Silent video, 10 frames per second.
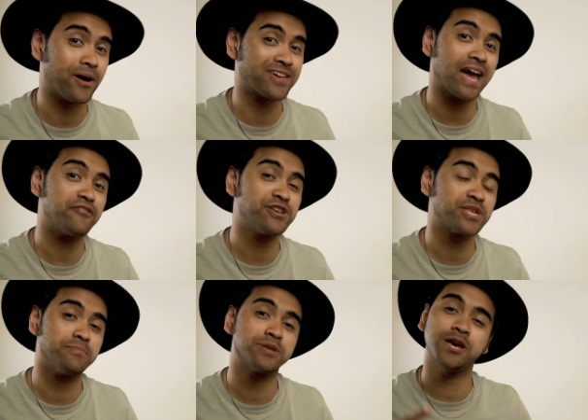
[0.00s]
by Gary
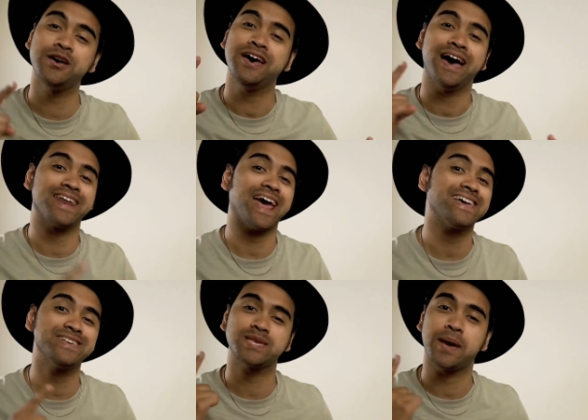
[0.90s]
Sumter and
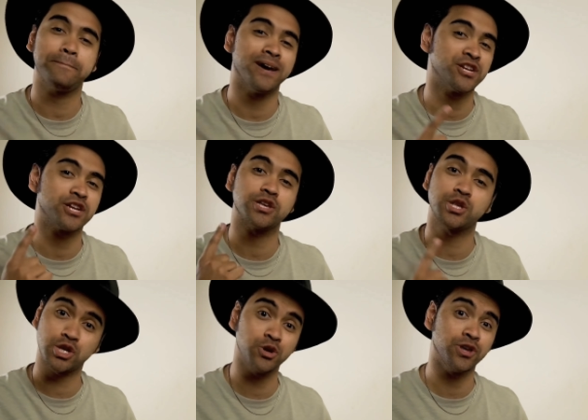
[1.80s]
Ace Magic
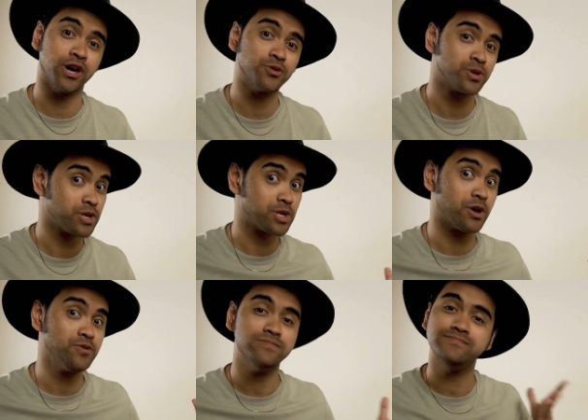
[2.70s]
Studios.
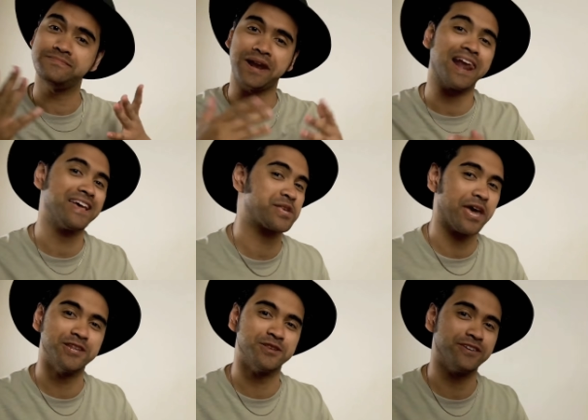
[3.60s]
So, let's get into